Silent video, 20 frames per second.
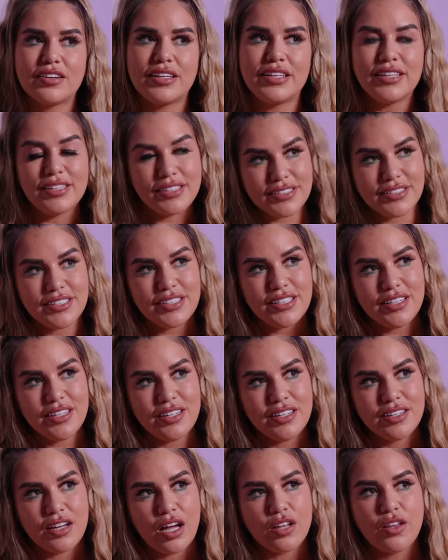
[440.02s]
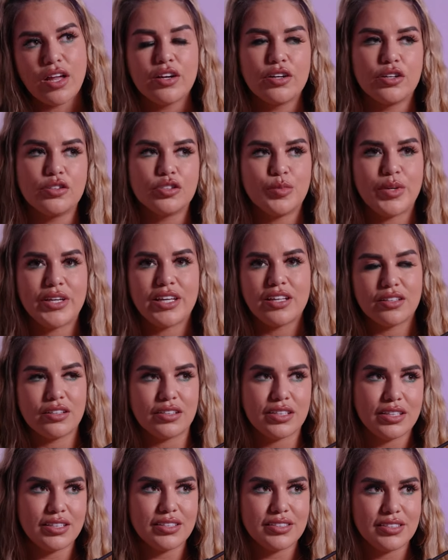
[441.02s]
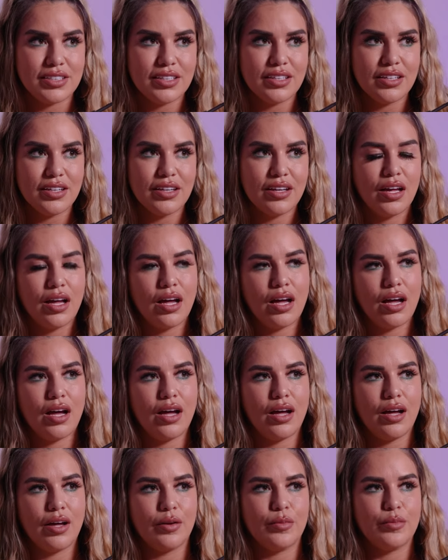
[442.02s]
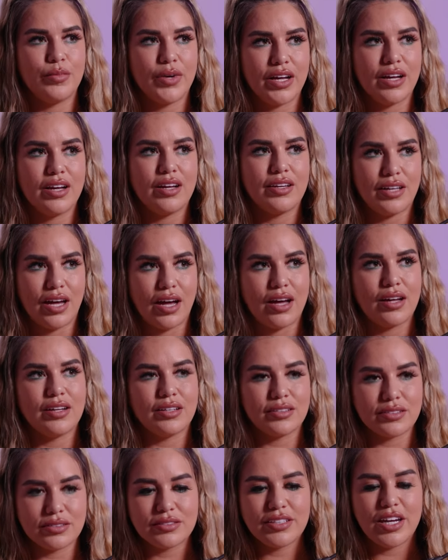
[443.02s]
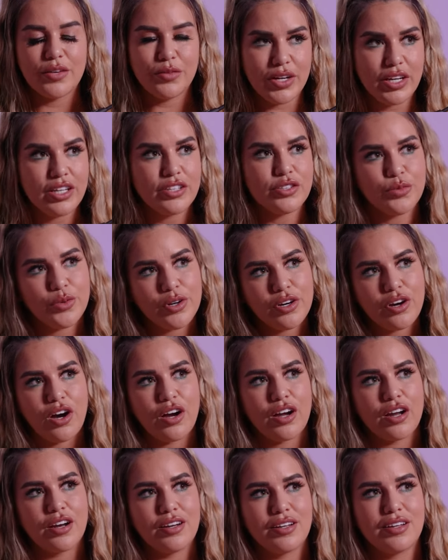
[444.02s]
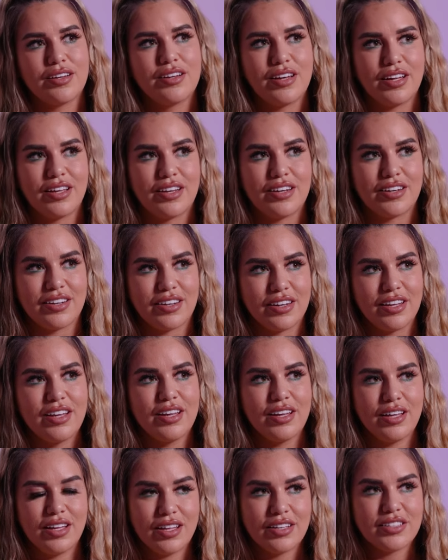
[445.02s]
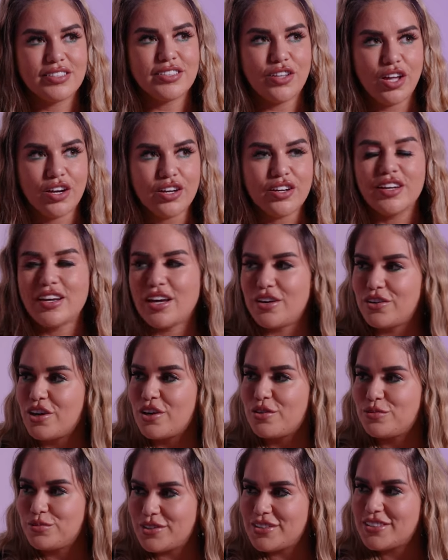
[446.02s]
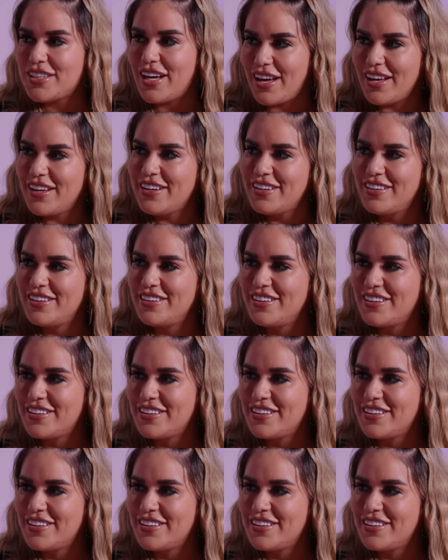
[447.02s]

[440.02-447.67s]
easy. A lot of girls make it look easy, um, but yeah, get ready to work hard and. It's definitely it's hard work. Outcomes. I think people yeah. think it's a